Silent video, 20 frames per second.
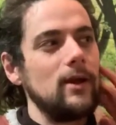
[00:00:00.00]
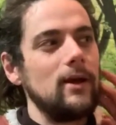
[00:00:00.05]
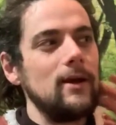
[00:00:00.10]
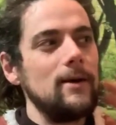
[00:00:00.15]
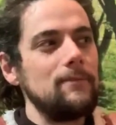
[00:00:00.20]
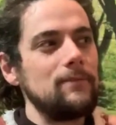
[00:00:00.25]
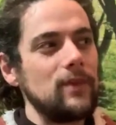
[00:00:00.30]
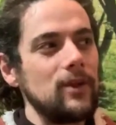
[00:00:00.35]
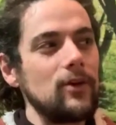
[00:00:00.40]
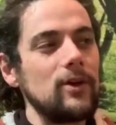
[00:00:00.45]

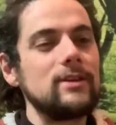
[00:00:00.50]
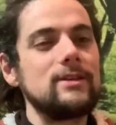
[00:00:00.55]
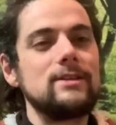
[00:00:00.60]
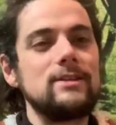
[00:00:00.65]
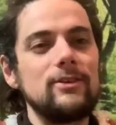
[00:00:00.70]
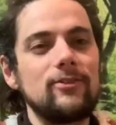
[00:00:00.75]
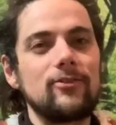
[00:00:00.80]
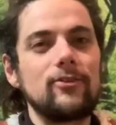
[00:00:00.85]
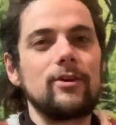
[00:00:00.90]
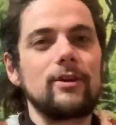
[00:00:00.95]
there are
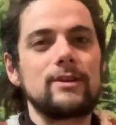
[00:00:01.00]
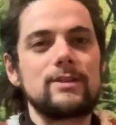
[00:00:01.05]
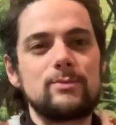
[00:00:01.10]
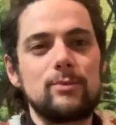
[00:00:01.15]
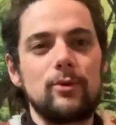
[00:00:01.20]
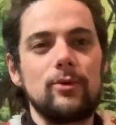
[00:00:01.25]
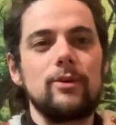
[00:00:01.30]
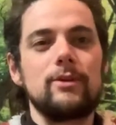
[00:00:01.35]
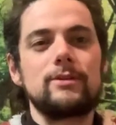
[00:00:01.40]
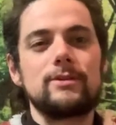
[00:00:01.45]
different
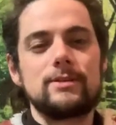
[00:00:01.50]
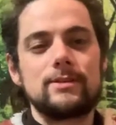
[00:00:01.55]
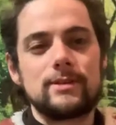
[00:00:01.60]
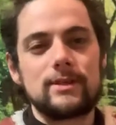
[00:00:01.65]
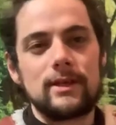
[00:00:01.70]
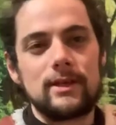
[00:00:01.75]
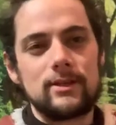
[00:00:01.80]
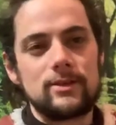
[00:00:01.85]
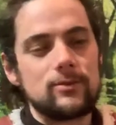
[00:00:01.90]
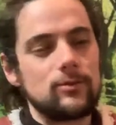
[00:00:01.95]
experiences at
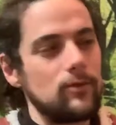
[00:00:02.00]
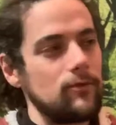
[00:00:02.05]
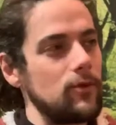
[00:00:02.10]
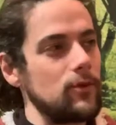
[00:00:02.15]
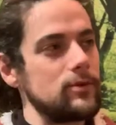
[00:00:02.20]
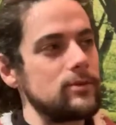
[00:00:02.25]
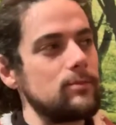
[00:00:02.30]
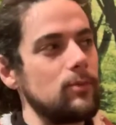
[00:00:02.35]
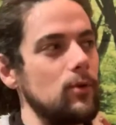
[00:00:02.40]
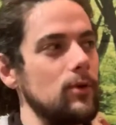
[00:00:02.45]
each of
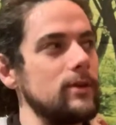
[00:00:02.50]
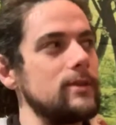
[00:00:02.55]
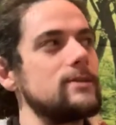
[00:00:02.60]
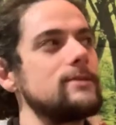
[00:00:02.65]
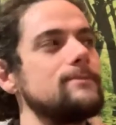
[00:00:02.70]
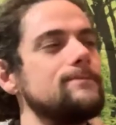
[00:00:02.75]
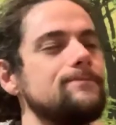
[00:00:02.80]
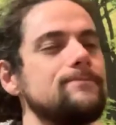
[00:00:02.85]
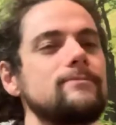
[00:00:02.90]
those points.